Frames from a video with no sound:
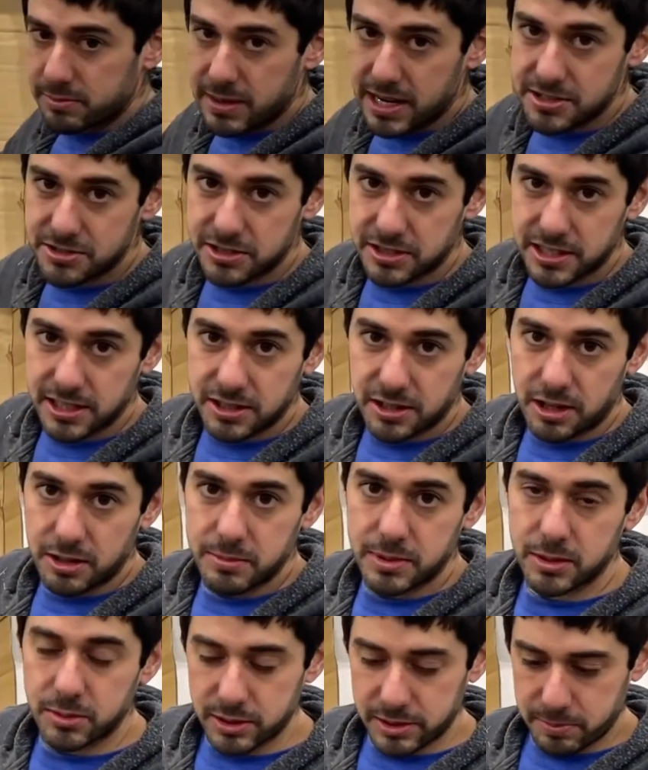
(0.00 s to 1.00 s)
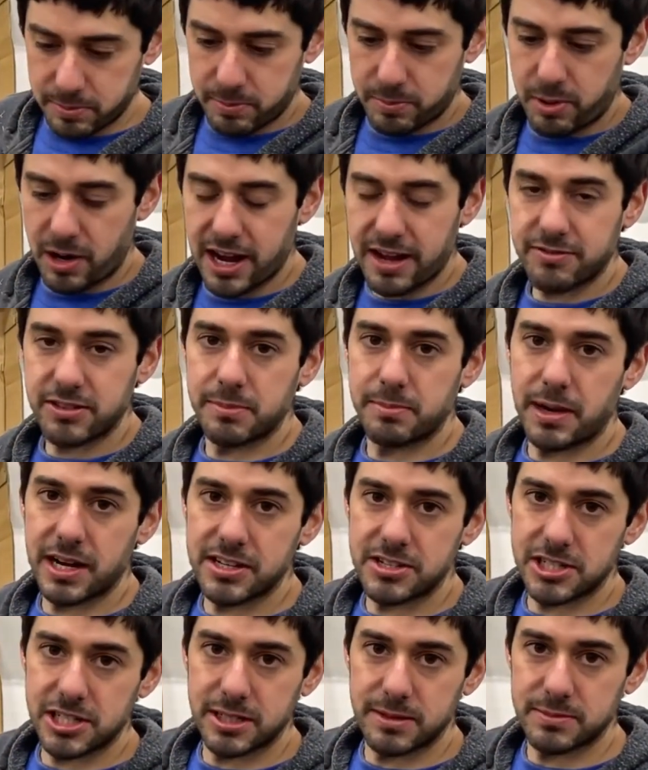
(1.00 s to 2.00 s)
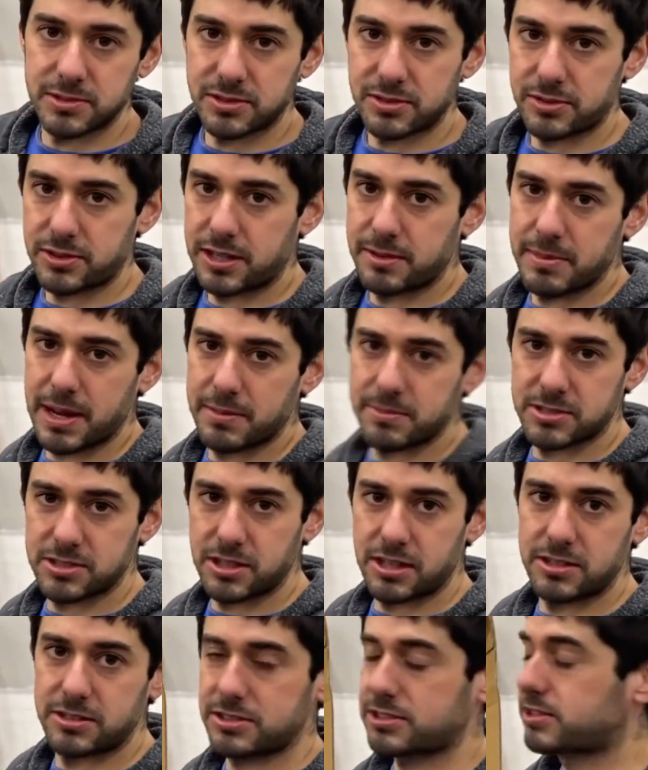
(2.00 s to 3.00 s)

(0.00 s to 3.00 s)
measured it all, but we probably have to buy shims from Amazon or